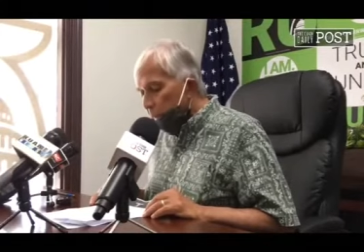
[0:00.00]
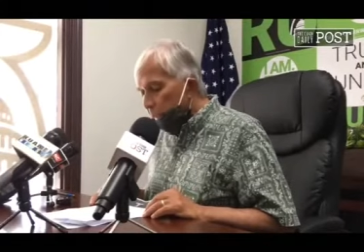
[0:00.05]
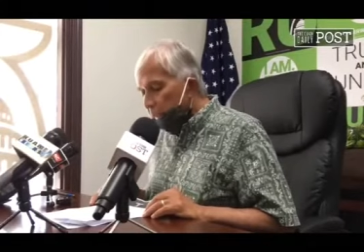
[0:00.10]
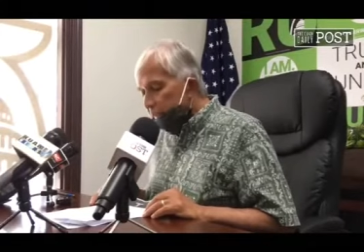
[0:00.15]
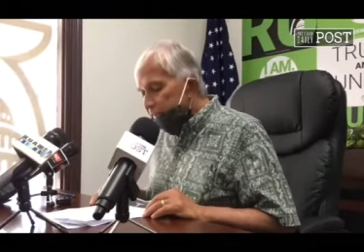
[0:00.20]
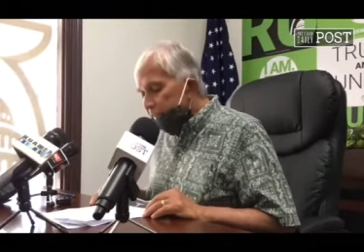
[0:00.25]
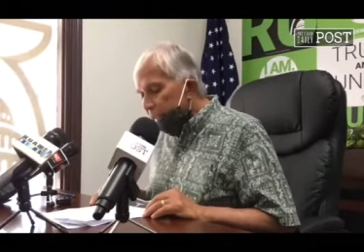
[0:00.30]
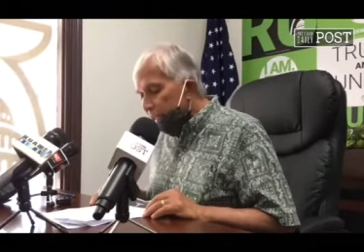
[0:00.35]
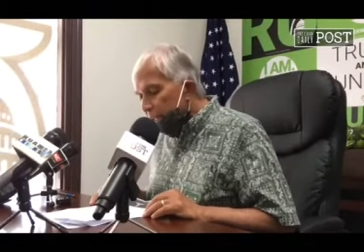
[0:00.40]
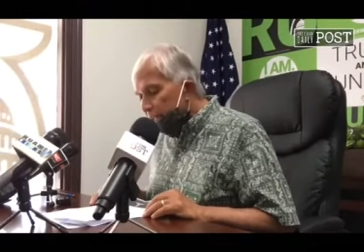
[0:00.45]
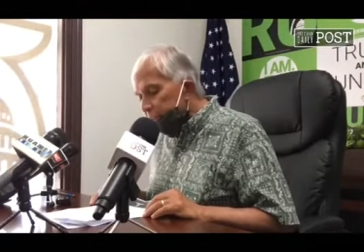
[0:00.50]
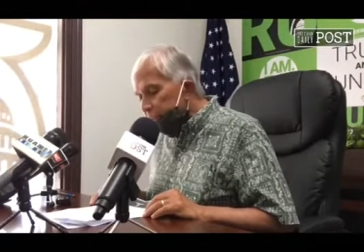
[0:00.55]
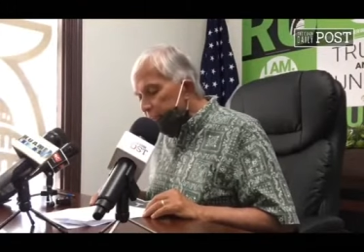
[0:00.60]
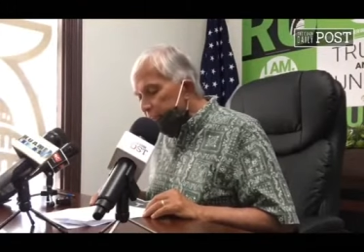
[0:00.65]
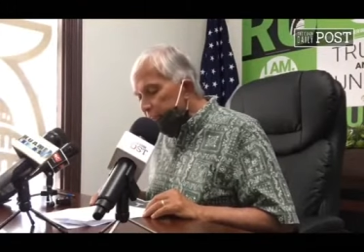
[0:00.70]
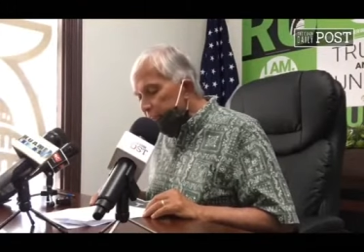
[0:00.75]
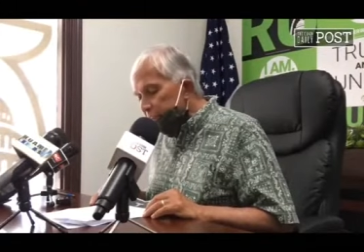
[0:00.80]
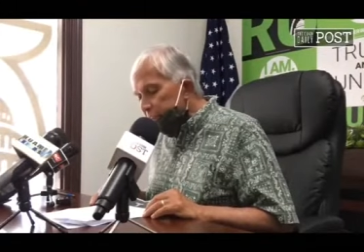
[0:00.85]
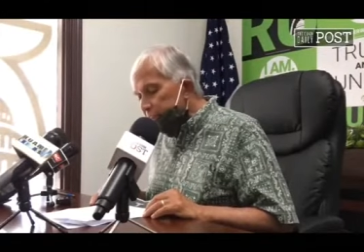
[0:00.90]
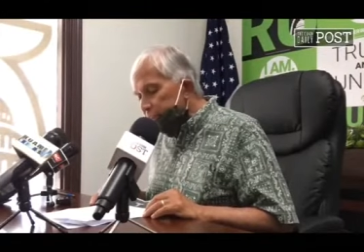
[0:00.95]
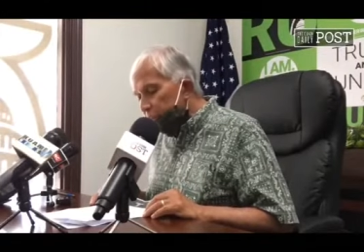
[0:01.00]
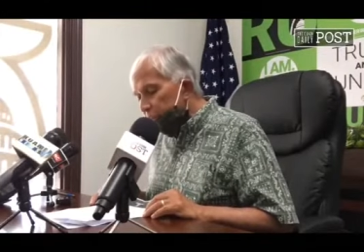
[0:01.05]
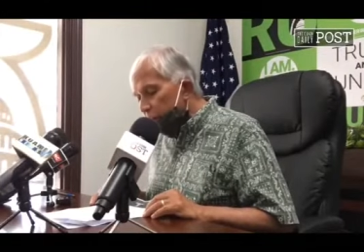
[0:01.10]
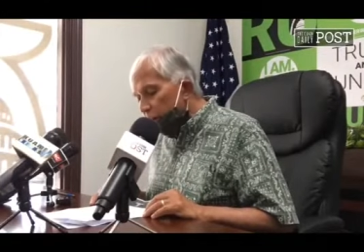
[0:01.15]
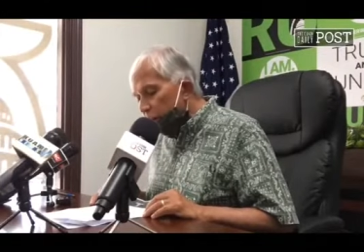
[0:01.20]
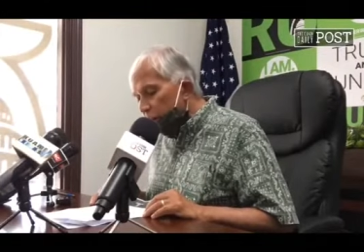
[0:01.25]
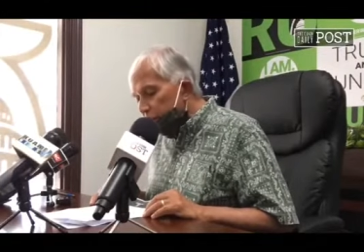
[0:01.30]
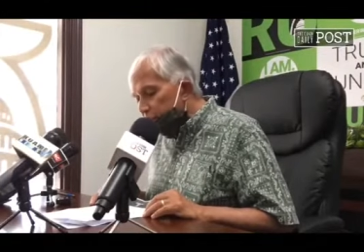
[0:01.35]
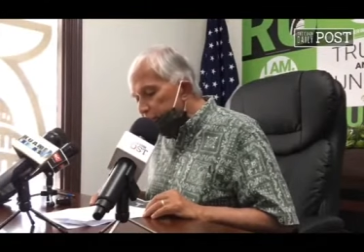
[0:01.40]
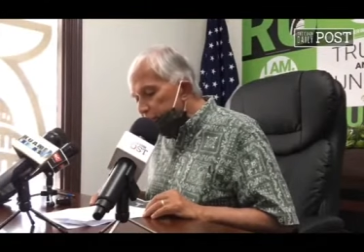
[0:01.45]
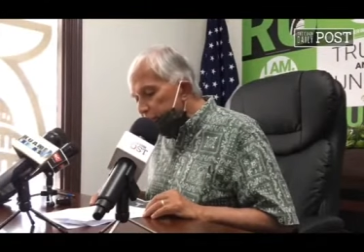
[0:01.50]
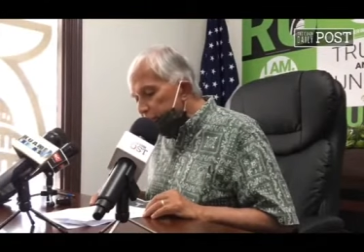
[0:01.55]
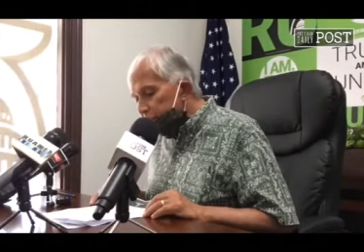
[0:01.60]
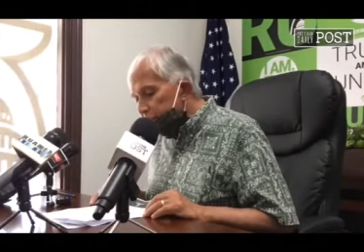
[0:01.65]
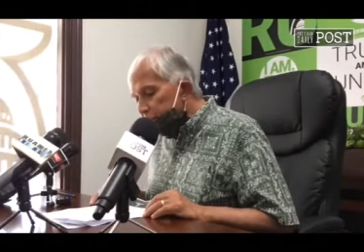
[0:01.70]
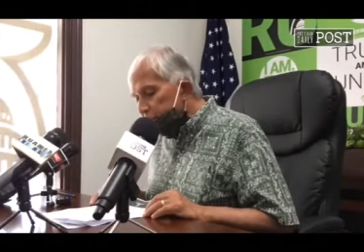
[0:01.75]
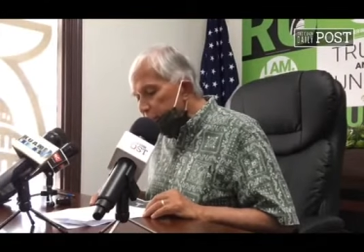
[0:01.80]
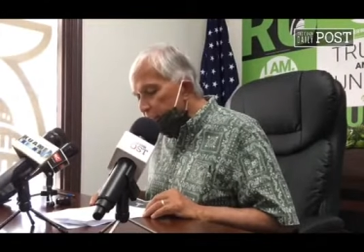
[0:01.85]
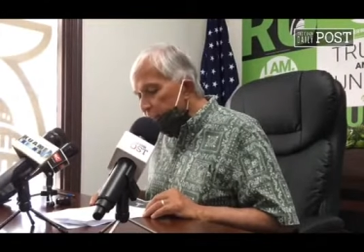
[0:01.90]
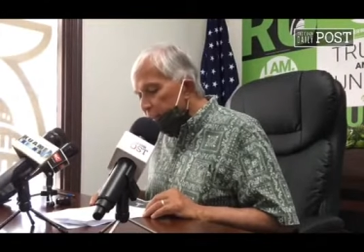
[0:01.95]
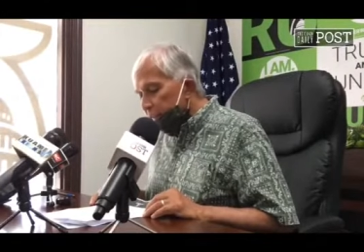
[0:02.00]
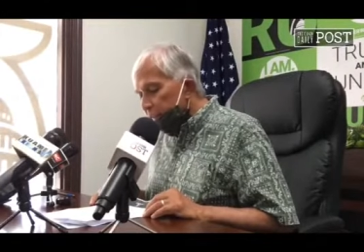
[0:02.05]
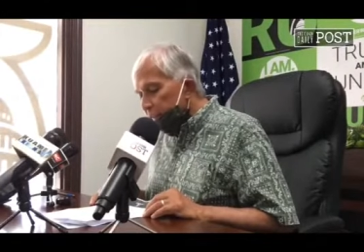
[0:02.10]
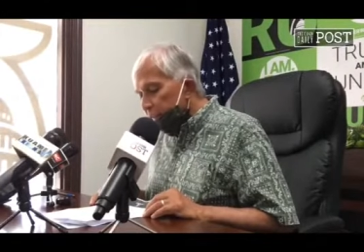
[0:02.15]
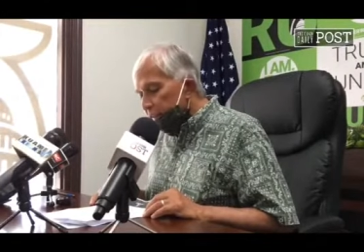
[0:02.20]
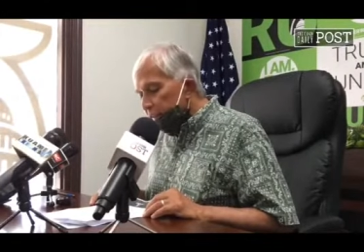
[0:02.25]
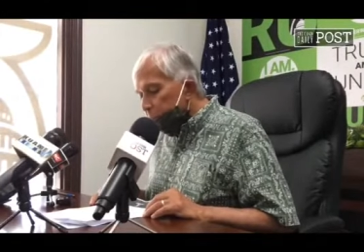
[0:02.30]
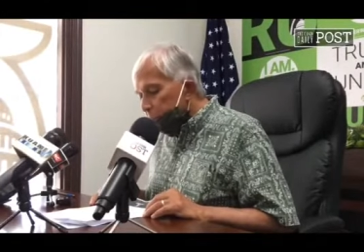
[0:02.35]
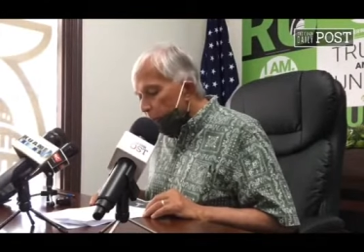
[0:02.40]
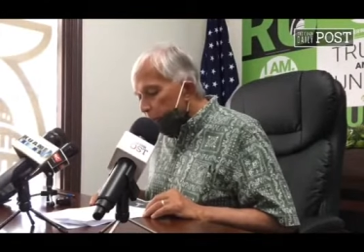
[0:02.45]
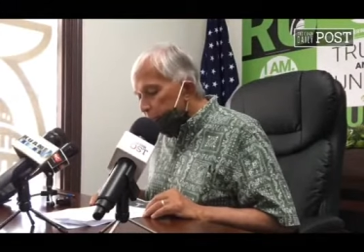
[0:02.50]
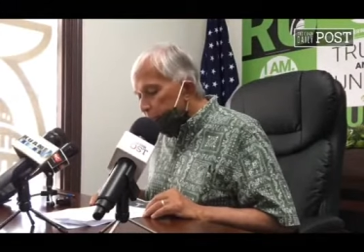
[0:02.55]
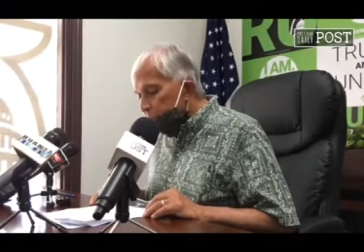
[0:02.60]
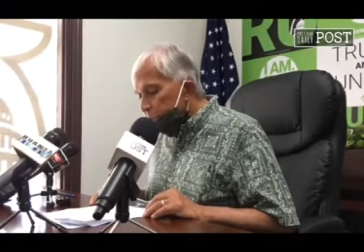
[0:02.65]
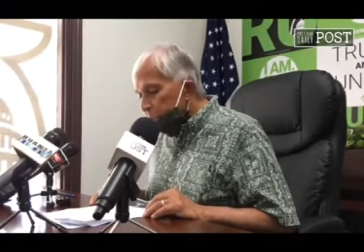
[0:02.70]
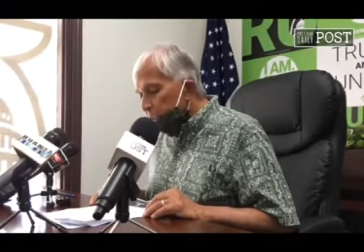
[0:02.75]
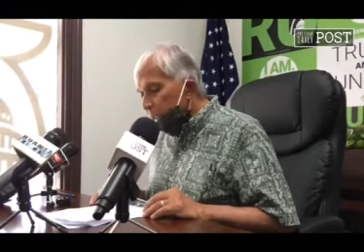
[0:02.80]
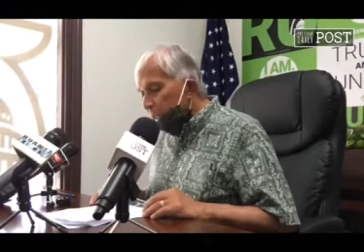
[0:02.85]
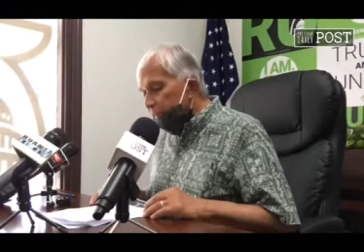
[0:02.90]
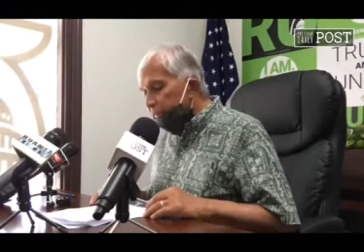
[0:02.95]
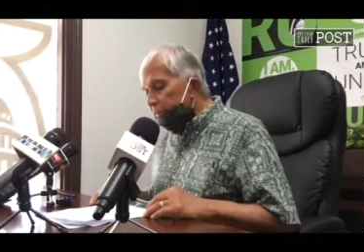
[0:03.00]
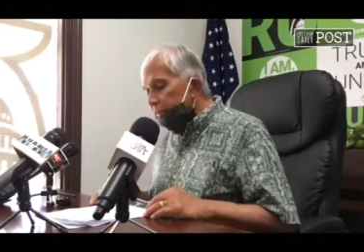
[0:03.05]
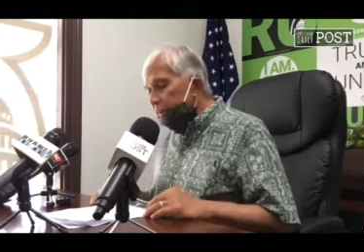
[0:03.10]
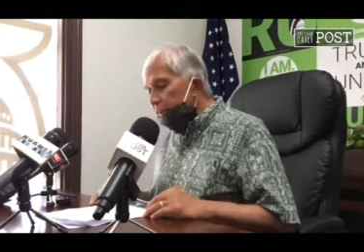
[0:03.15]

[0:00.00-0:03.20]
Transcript: As candidates for office, the public and